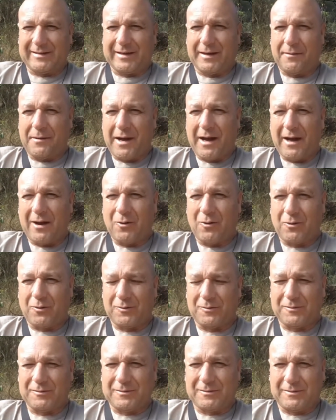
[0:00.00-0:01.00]
arduous
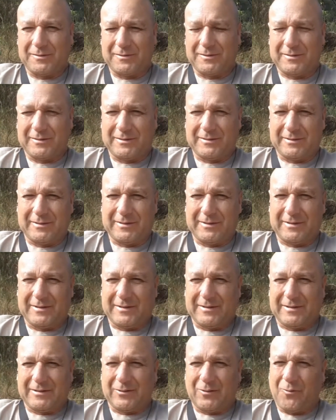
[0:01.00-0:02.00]
activity of
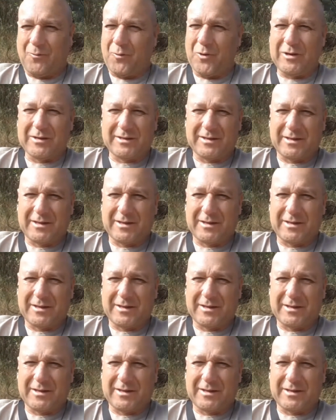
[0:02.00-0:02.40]
labor,